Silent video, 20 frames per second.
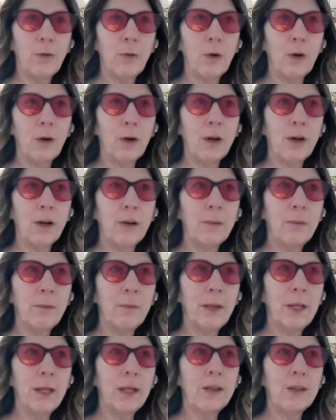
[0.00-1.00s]
for
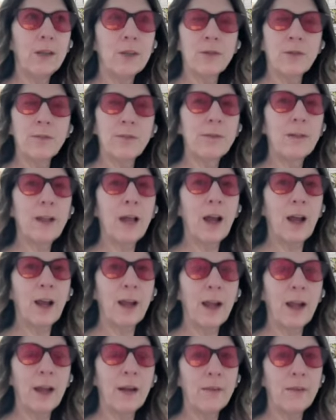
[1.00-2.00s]
me to just
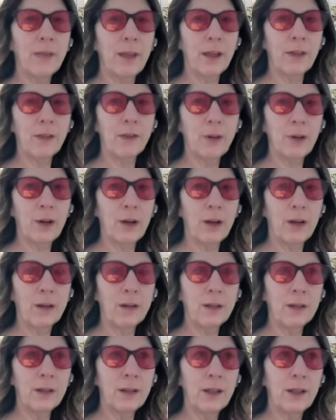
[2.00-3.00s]
fly out of that
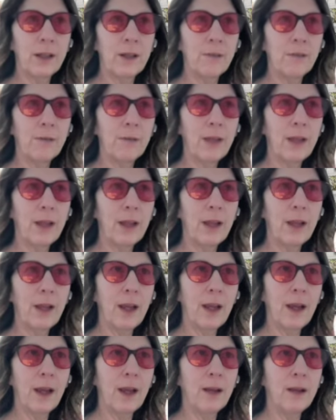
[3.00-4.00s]
truck if they
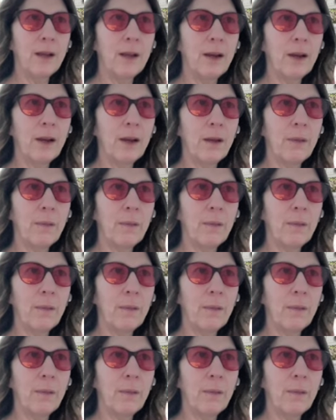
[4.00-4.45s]
had